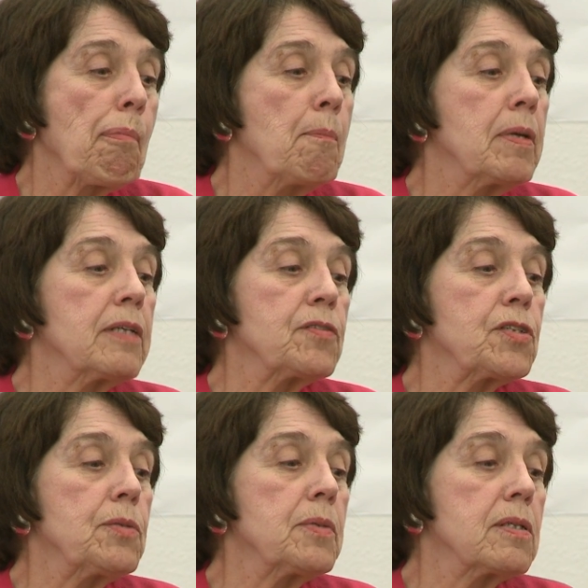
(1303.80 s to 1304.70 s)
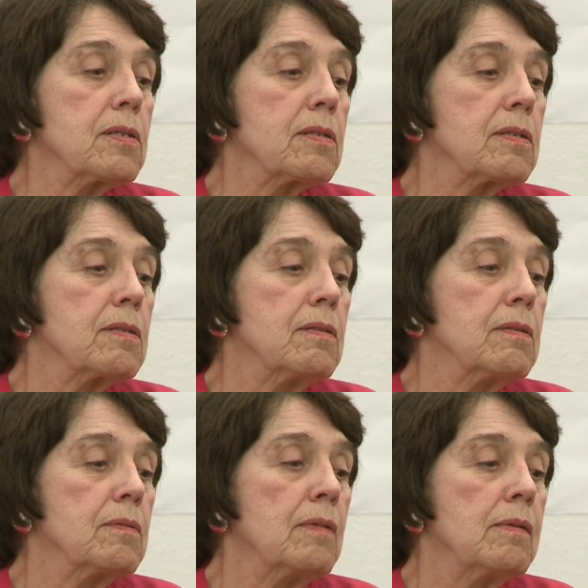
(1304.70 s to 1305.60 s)
But if she was
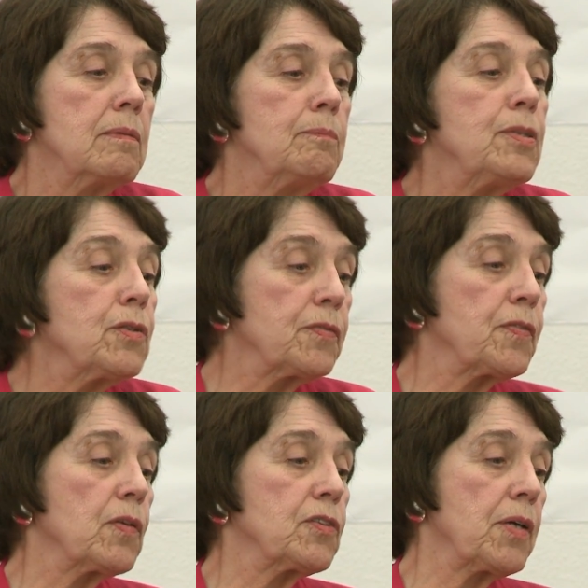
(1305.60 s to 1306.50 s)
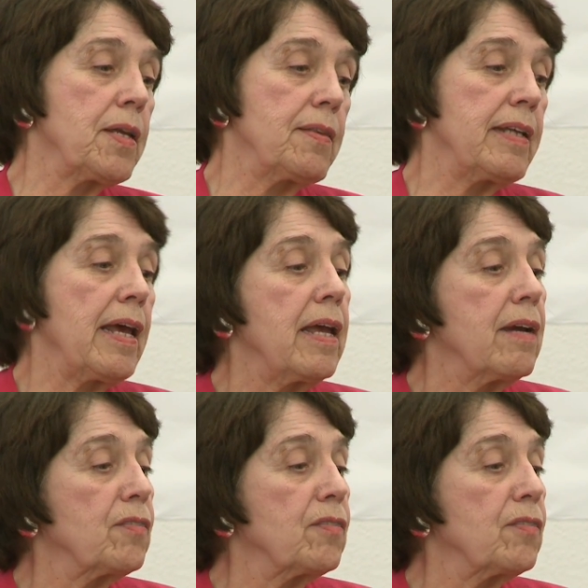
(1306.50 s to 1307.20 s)
beautiful during the day,